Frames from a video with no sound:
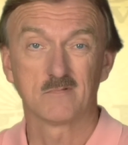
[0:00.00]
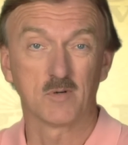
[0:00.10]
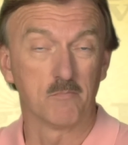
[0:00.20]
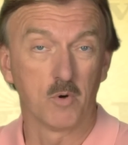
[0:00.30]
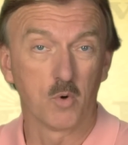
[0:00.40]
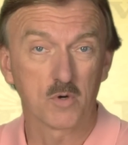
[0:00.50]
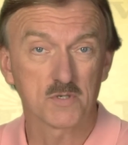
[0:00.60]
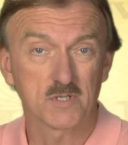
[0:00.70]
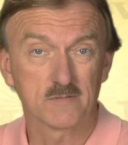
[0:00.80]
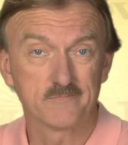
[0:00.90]

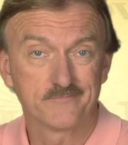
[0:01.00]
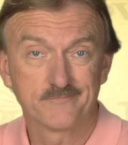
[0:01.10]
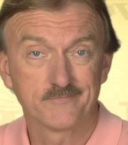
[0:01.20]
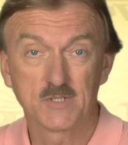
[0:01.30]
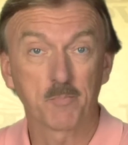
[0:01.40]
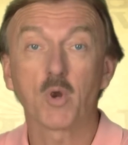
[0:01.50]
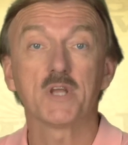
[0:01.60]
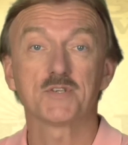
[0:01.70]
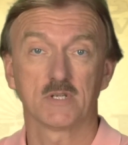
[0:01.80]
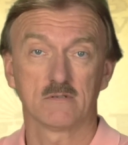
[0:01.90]
remorse, and
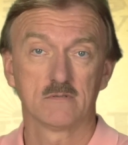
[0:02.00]
depression.